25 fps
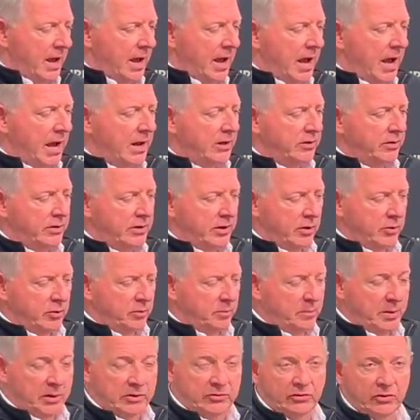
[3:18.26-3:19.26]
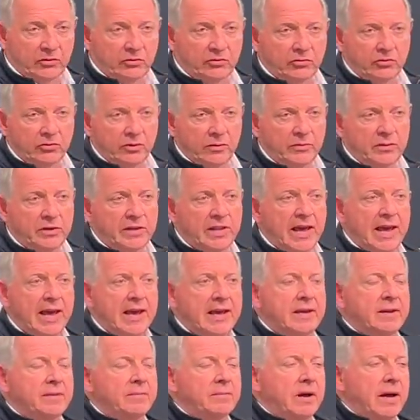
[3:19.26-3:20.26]
On to the other business of the
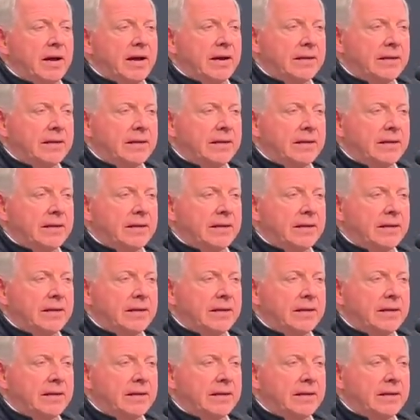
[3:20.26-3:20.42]
day.